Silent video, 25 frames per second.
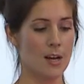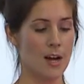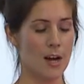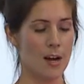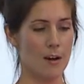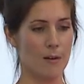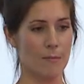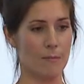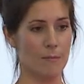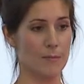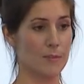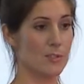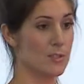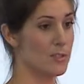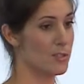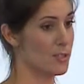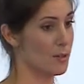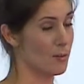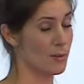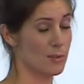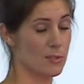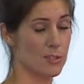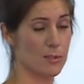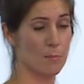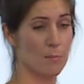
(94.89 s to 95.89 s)

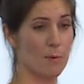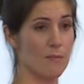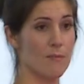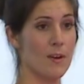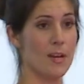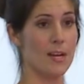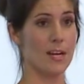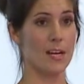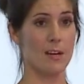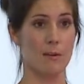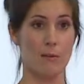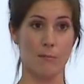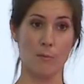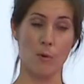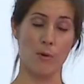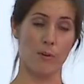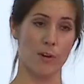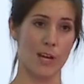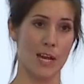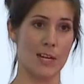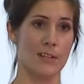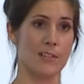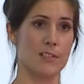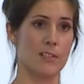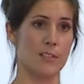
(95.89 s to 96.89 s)
to prevent any more
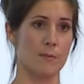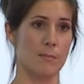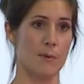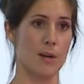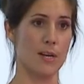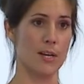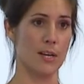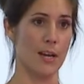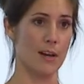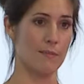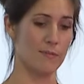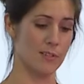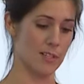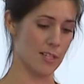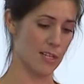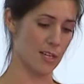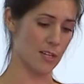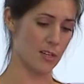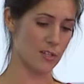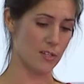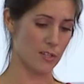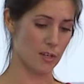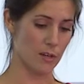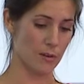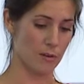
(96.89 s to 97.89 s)
cancer spreading after the
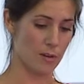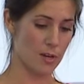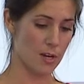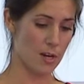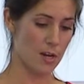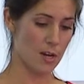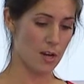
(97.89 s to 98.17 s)
issue.